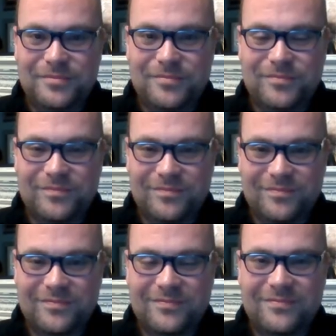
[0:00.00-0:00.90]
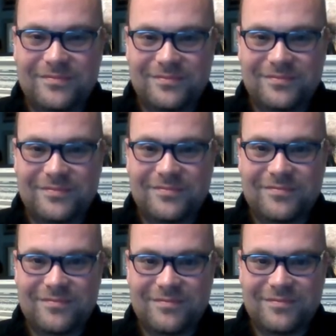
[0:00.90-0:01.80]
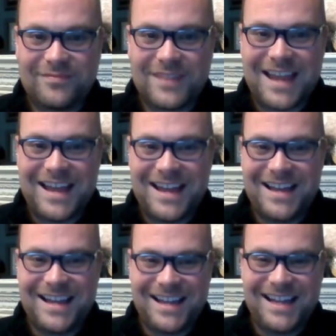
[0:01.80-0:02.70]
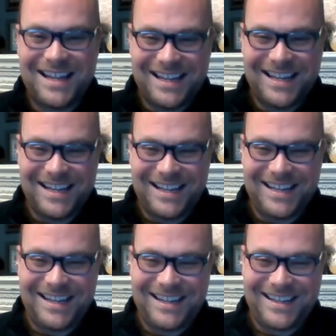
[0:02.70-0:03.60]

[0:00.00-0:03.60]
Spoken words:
(silent)